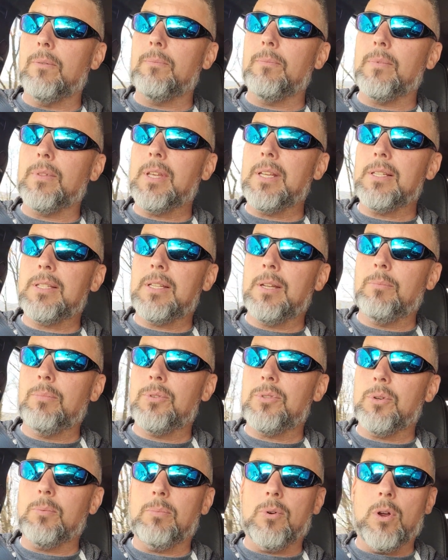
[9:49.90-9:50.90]
these
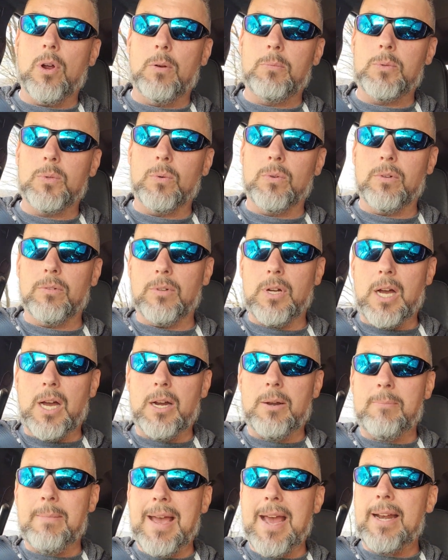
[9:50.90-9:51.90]
temperature probes will
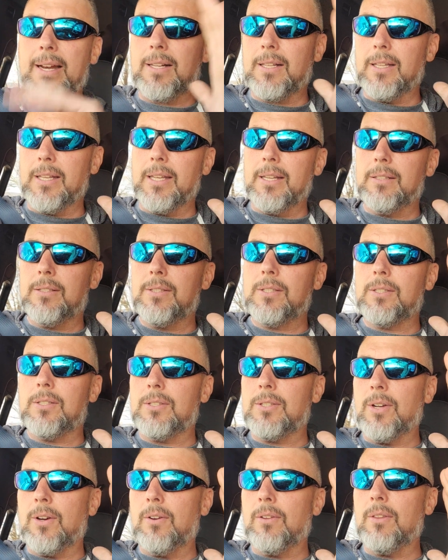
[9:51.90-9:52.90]
automatically
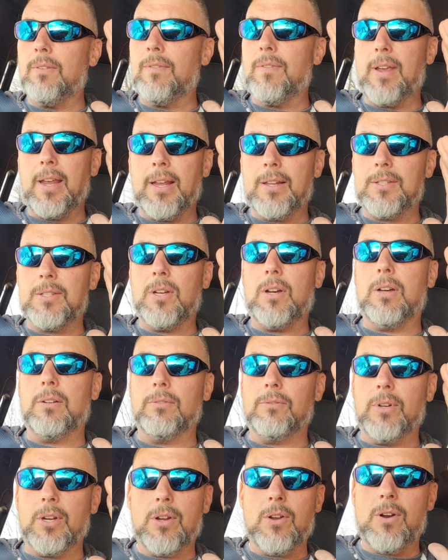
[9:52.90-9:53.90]
turn the fans on
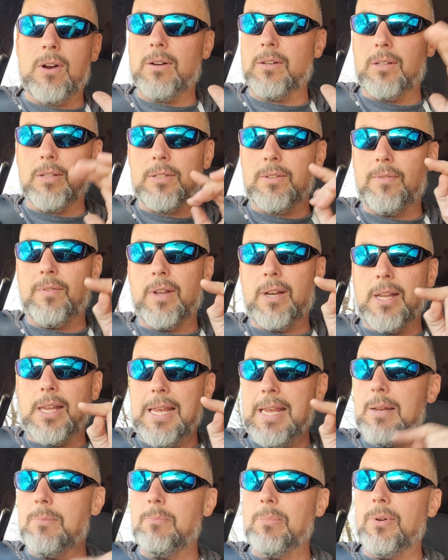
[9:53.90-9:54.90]
regardless of any
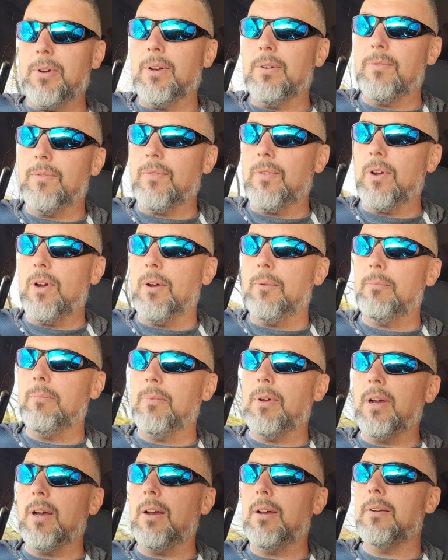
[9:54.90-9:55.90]
input from
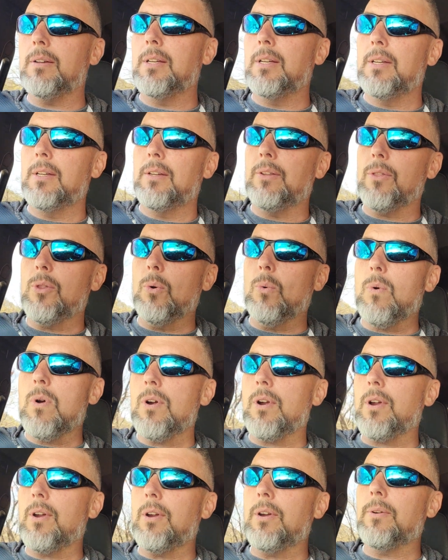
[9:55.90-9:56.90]
the
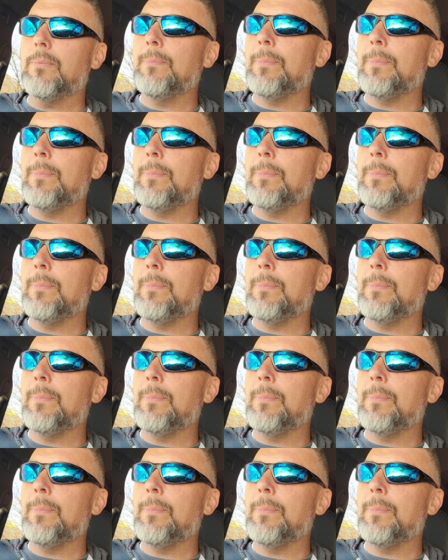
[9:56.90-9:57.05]
worker.